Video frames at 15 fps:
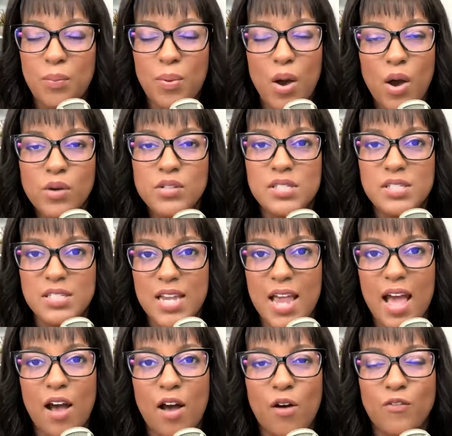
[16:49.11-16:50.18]
posts
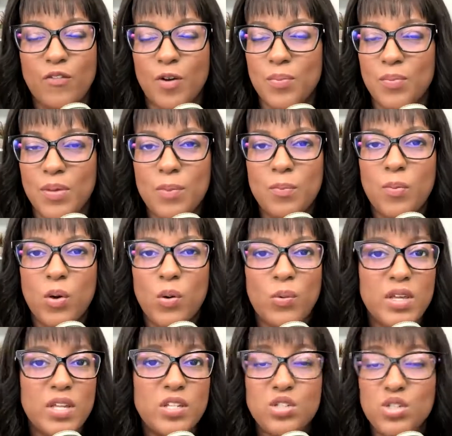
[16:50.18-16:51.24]
now from people
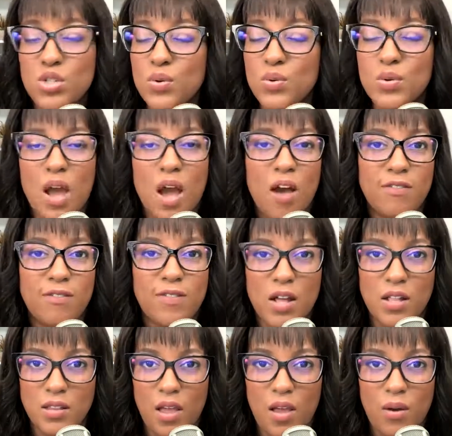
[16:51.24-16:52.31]
we do not
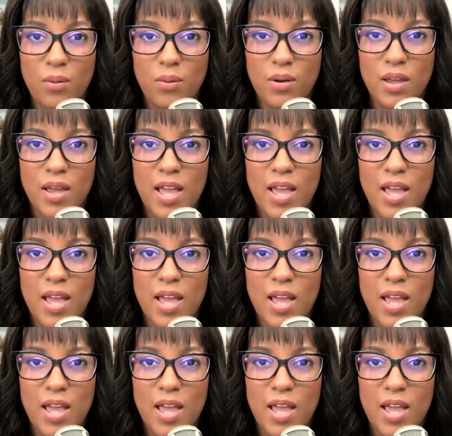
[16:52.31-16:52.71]
follow.